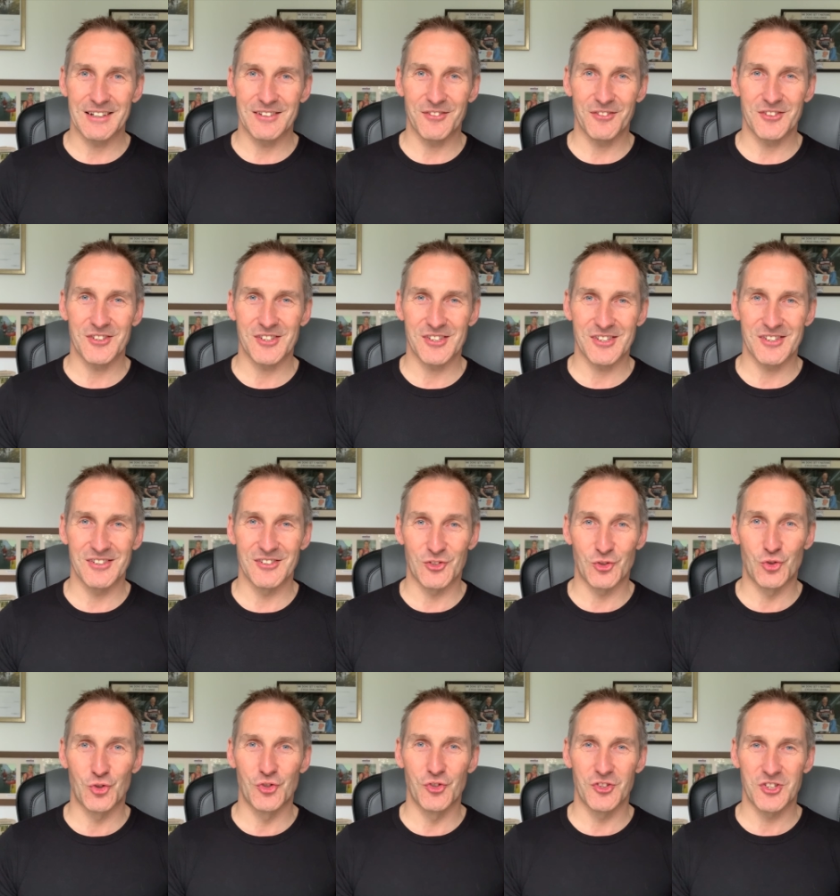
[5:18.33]

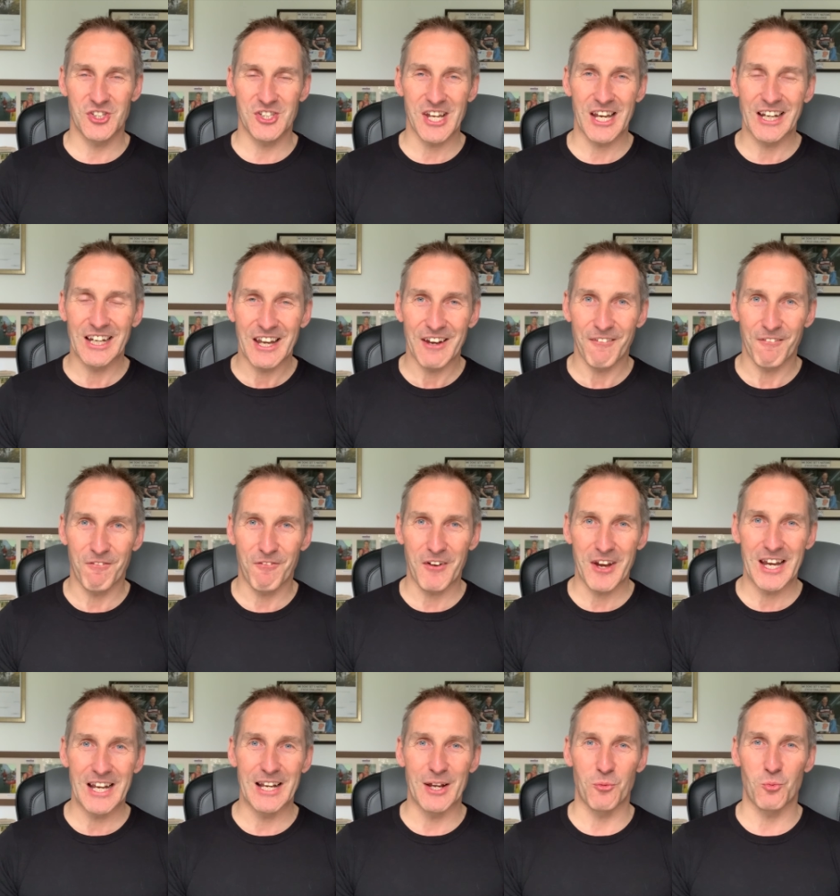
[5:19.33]
sinking
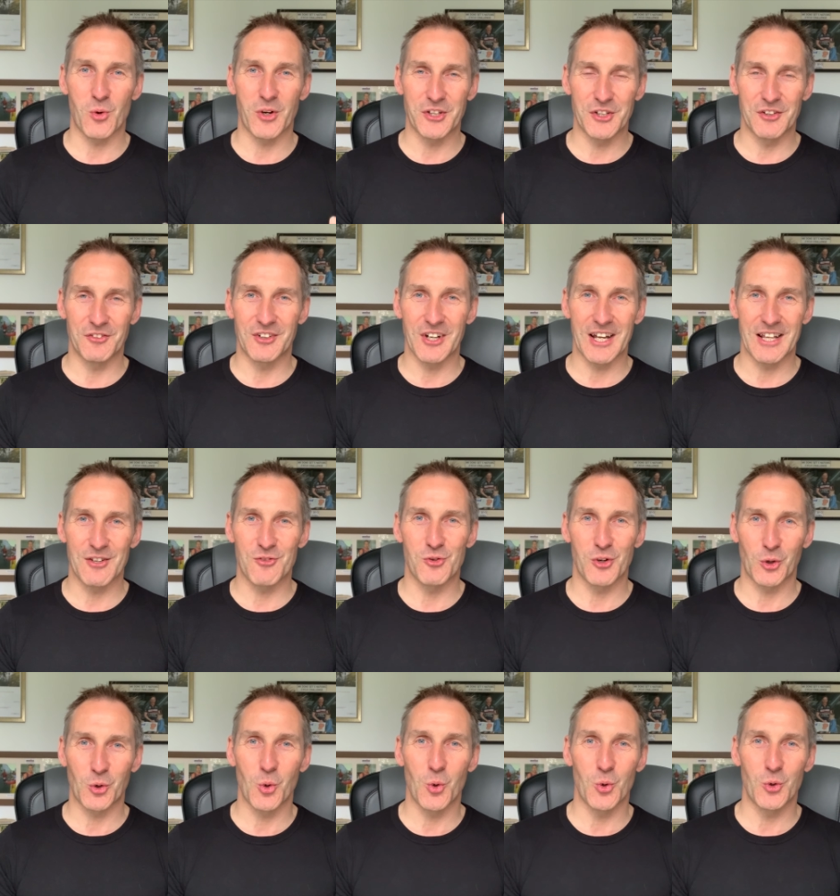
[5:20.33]
feeling when you get the
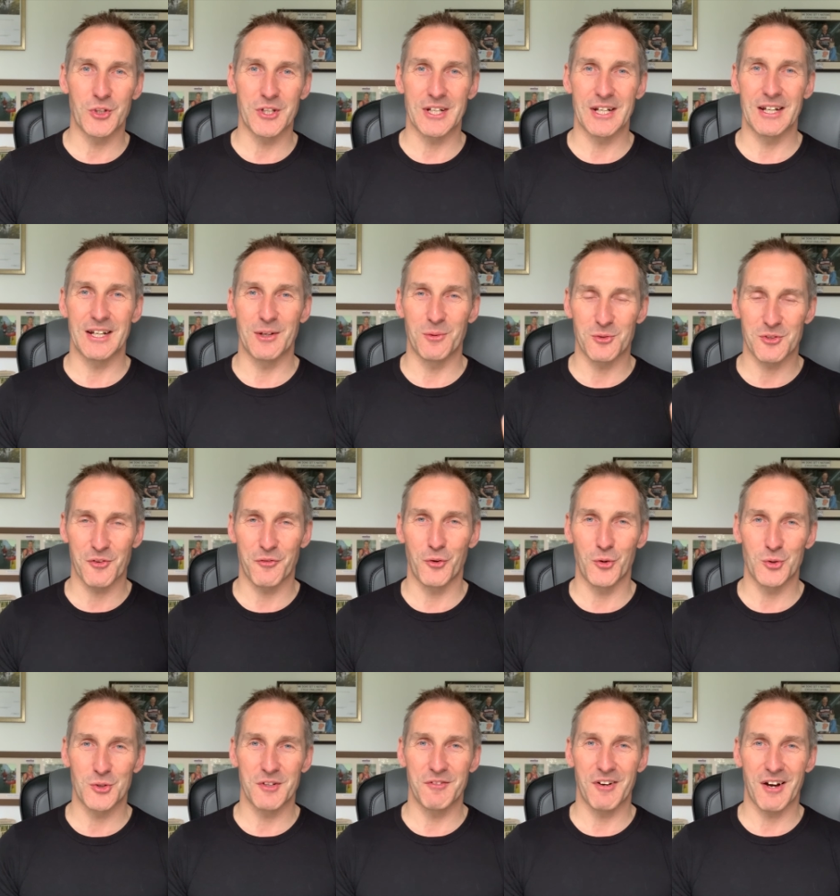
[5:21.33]
recording, and it was a
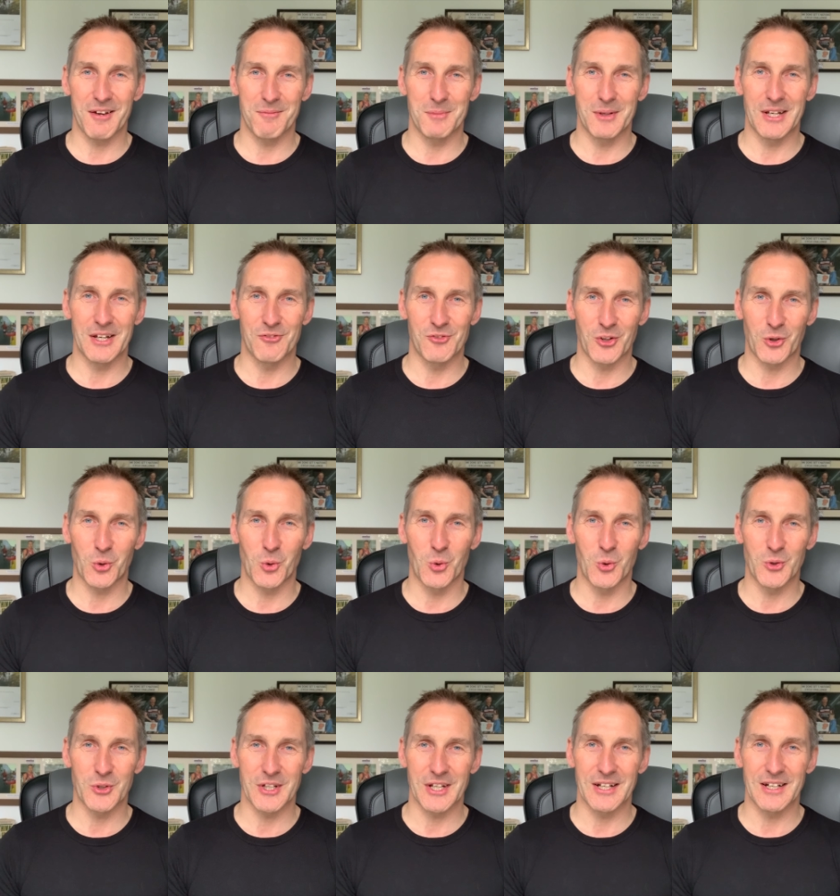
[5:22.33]
45-minute
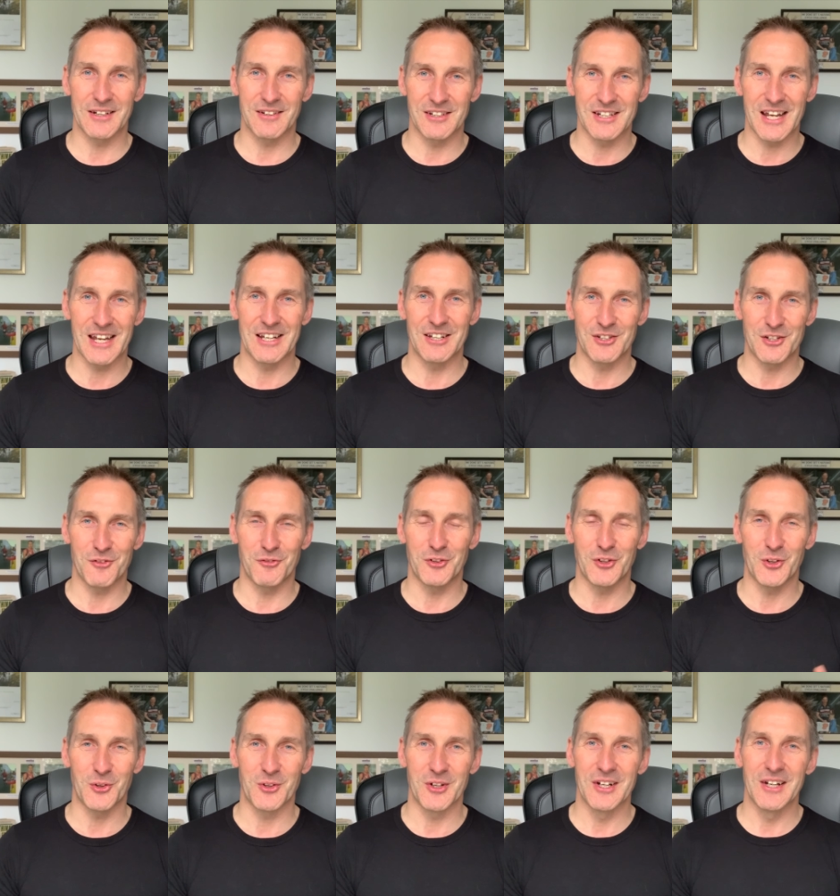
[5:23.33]
recording and
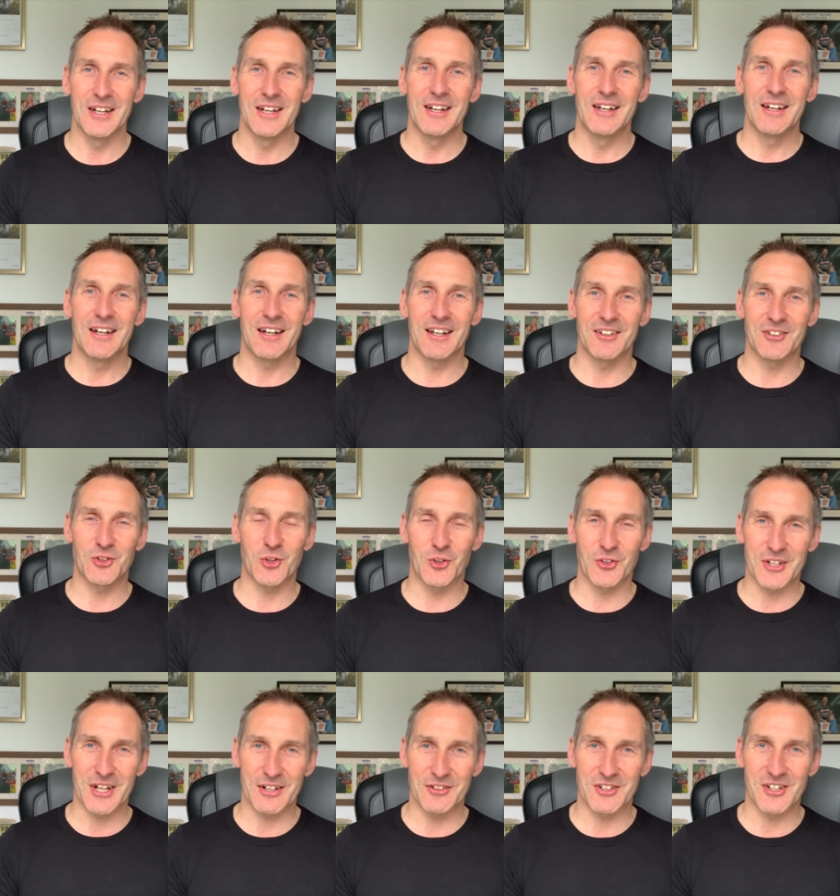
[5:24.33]
interview, and I'd
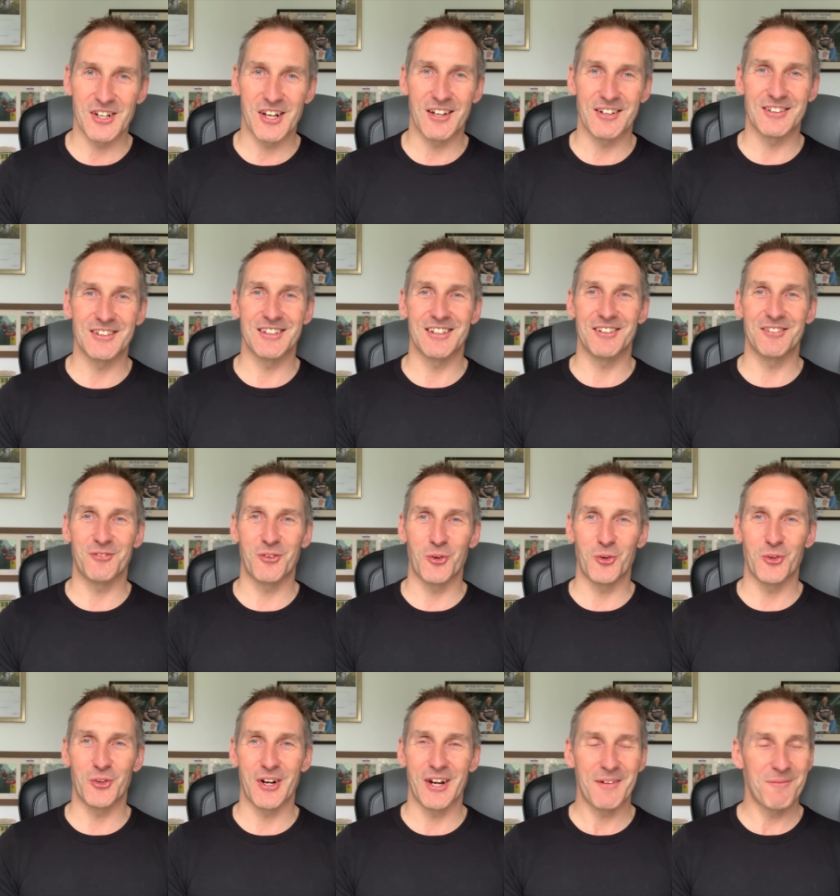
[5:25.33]
gone down to London
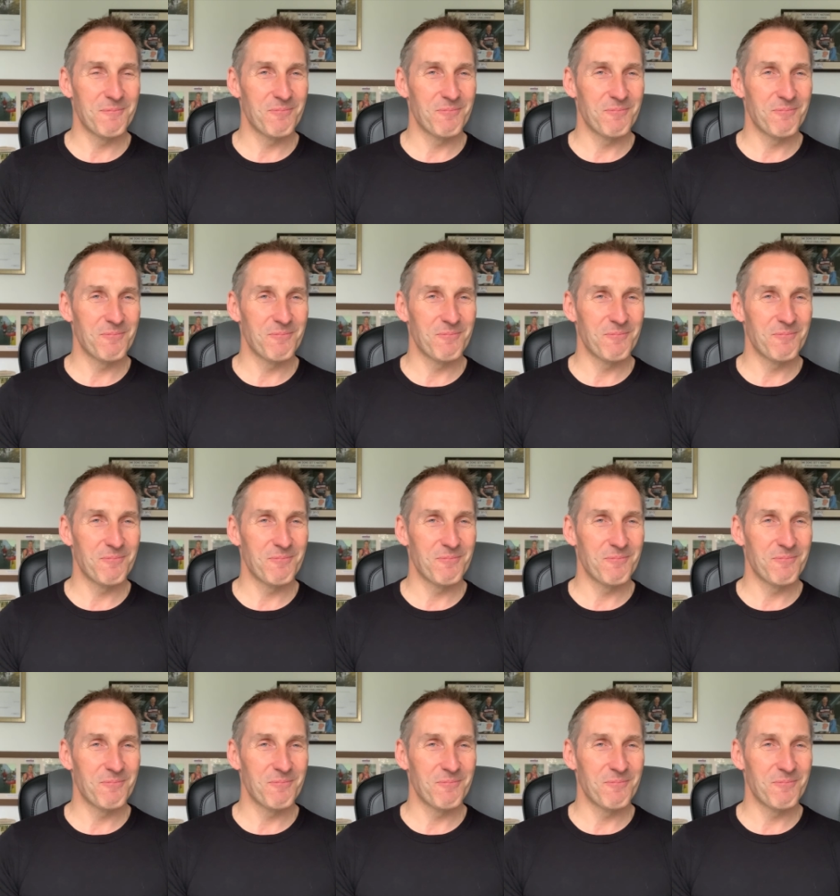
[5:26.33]
for it.